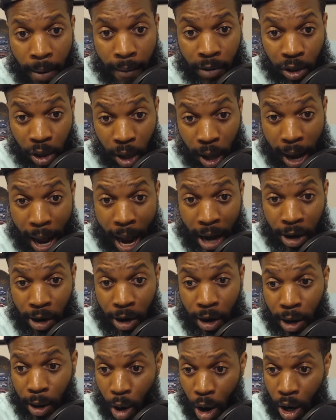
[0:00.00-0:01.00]
So I
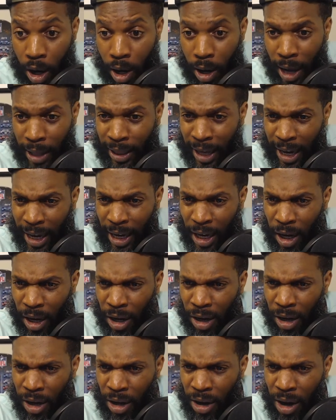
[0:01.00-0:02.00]
hear it. I think
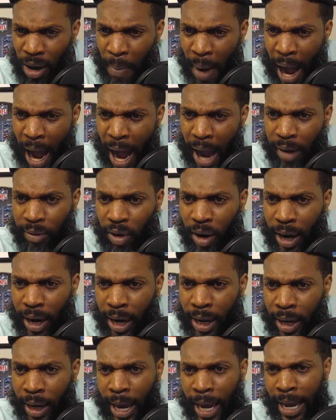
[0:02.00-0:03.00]
Ivory,